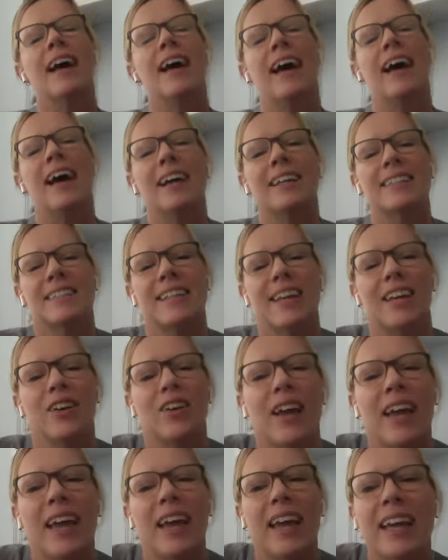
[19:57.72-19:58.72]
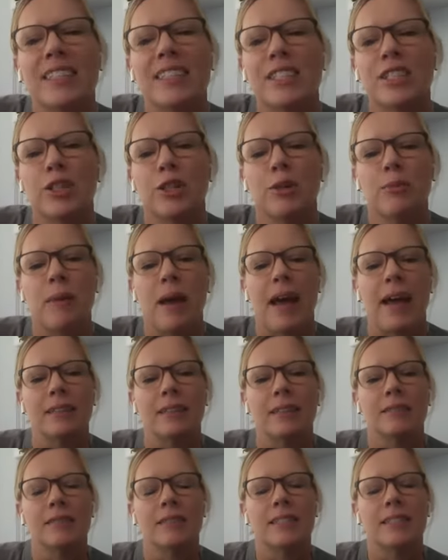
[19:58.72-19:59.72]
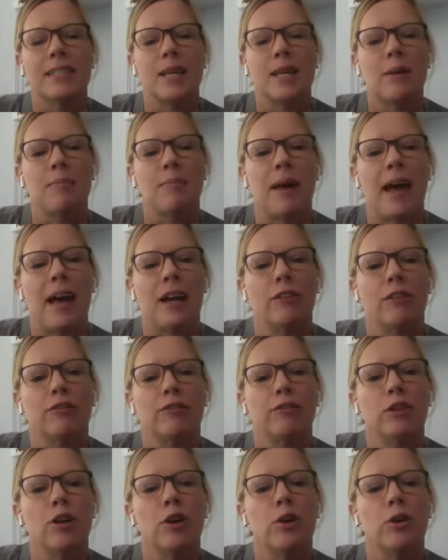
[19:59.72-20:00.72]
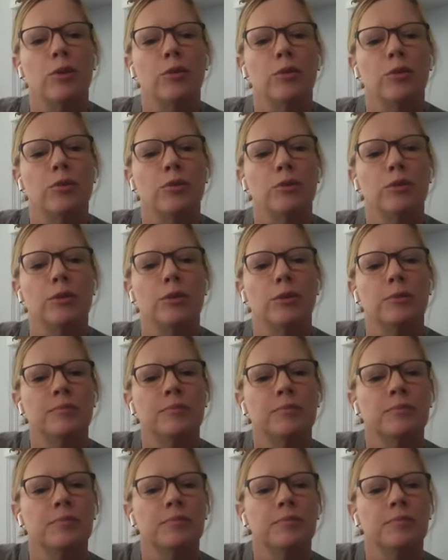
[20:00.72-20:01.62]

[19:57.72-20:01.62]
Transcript: Exhale, hands to your mat. Step back, flow through.